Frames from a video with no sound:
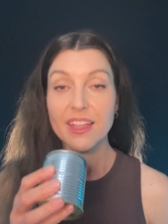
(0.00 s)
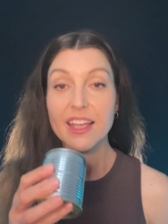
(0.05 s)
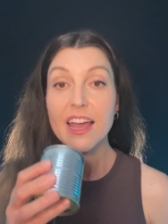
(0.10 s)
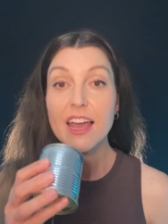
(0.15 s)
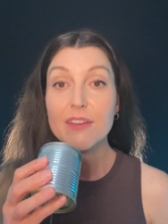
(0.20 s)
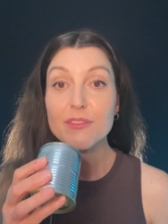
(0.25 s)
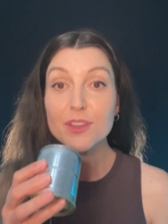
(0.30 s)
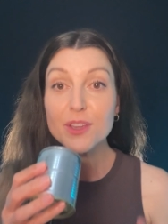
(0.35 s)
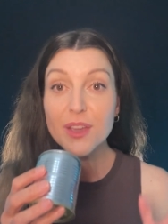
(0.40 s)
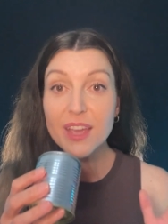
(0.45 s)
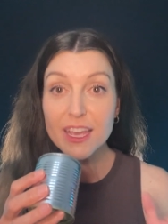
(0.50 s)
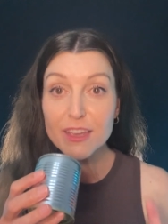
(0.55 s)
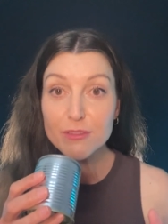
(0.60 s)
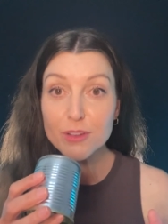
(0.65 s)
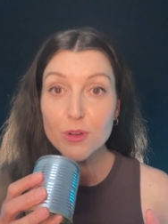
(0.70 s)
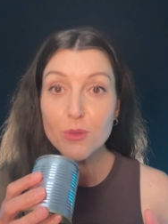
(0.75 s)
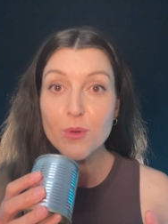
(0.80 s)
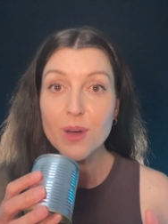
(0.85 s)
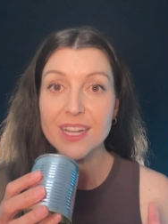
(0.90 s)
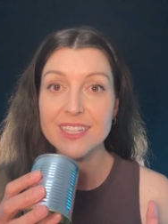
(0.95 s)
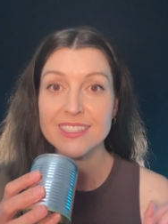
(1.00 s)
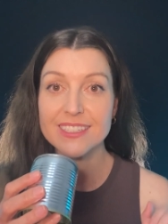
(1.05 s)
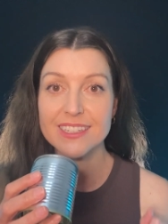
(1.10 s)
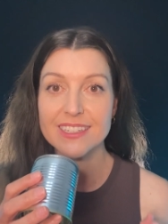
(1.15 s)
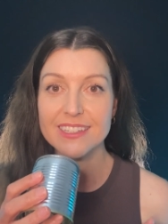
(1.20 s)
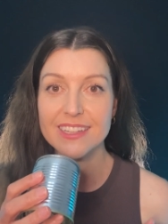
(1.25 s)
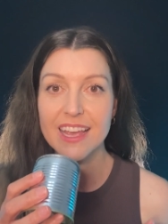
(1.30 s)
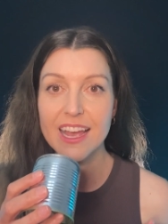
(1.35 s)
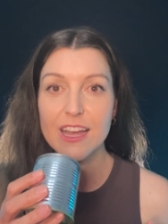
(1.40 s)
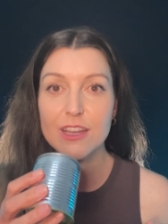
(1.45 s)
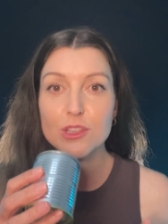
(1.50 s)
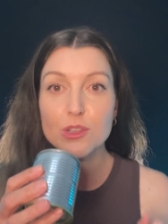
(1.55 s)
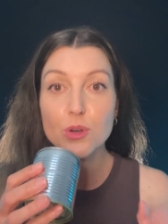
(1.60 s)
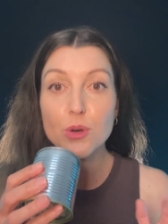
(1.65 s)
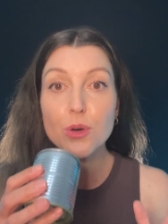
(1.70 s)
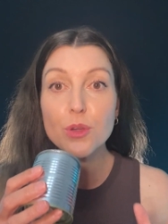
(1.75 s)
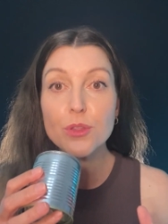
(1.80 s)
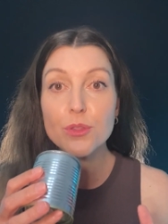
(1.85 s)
Have you ever wondered how your